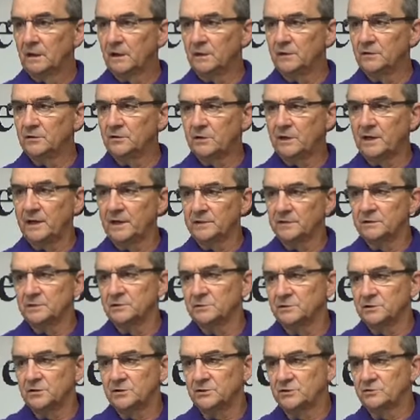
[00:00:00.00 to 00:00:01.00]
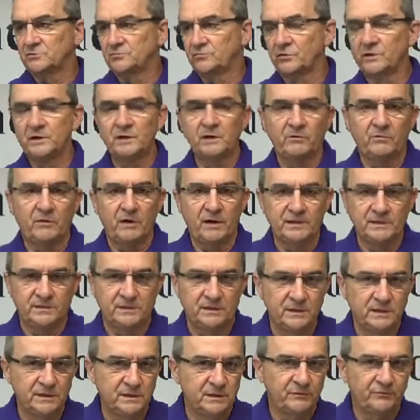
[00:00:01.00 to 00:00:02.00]
Uh, you can't just treat
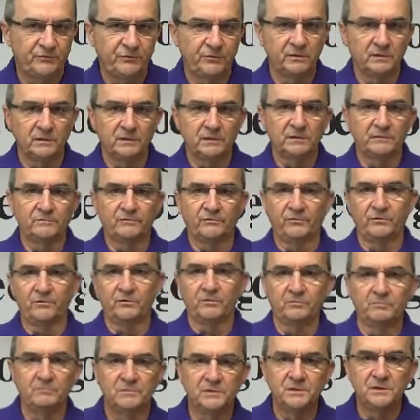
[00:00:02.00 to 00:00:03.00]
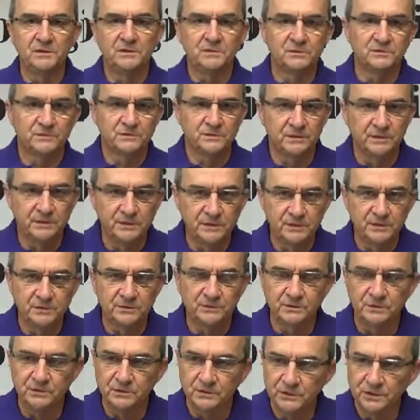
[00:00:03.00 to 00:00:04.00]
Christ indifferently for years and
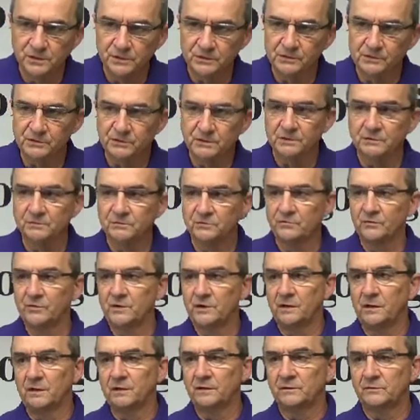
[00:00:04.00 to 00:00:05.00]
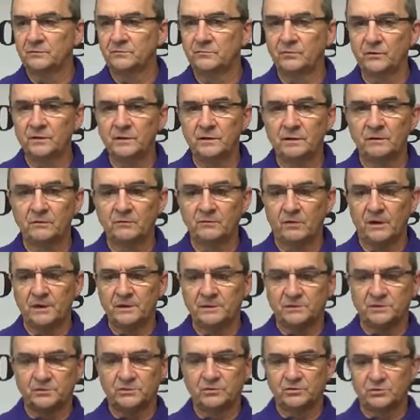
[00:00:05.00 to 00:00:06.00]
years and years and treat, and treat
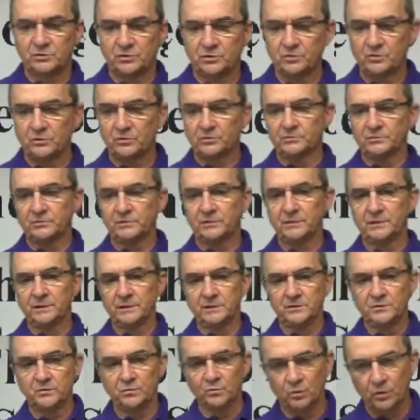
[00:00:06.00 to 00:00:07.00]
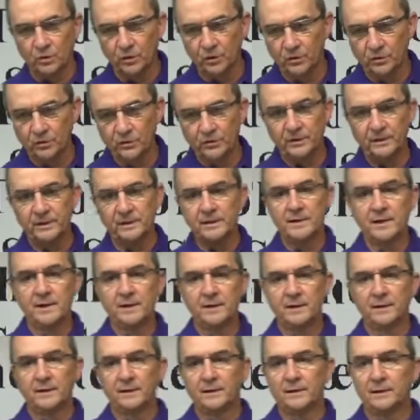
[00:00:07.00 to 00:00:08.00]
Christ's church and his word and
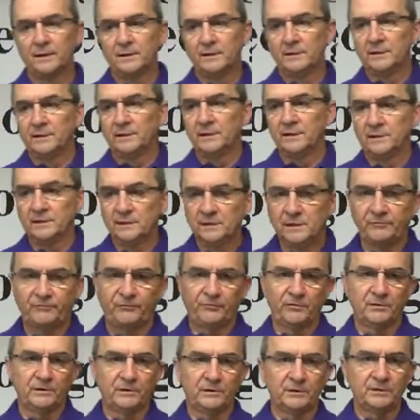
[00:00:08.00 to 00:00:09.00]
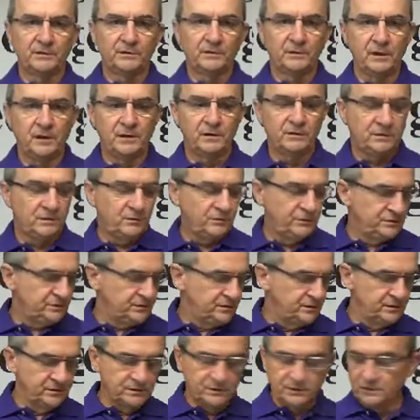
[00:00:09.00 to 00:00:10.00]
indifferently. There are a lot of
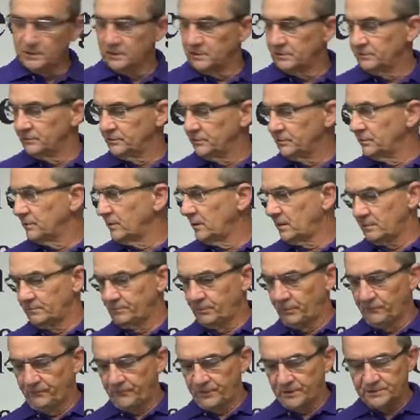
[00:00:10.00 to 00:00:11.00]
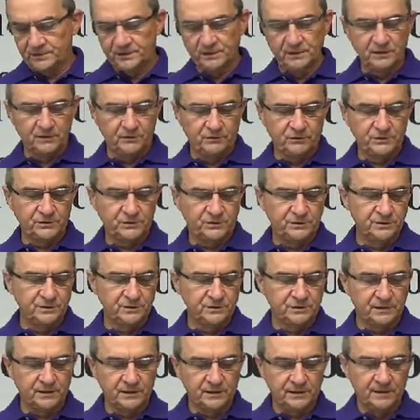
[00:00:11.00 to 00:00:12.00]
Christians, uh, there are a lot of professing
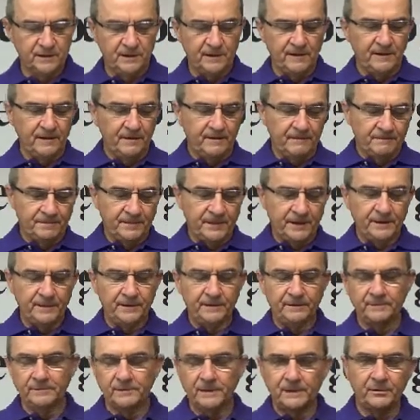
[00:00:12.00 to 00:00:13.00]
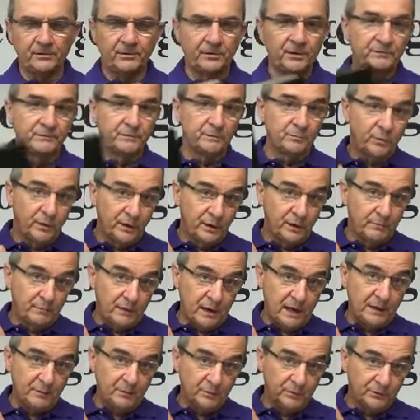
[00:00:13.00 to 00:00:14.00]
Christians, they they they don't even bring a
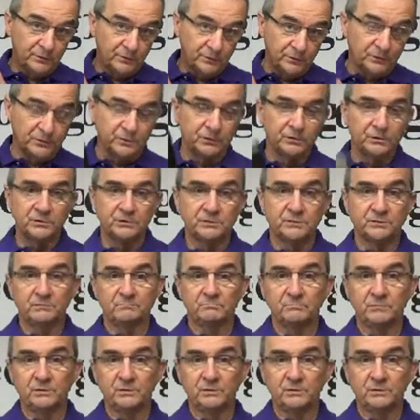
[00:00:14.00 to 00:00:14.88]
Bible to church.